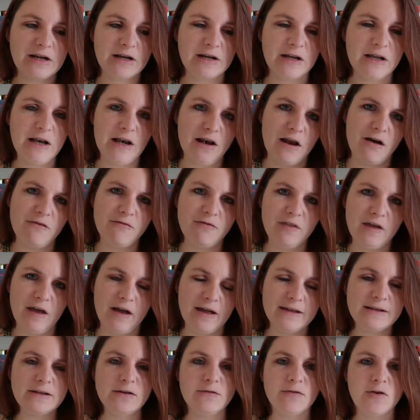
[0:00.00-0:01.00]
and I love the
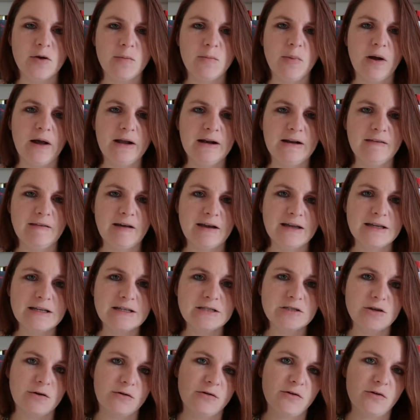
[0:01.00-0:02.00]
idea of combining that
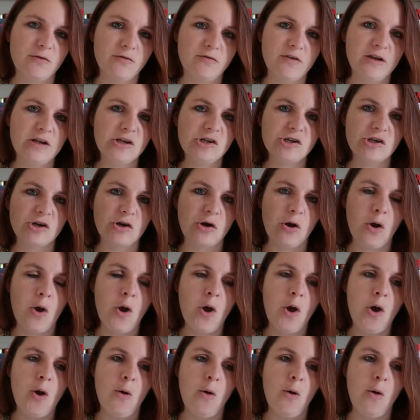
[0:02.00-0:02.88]
historical fiction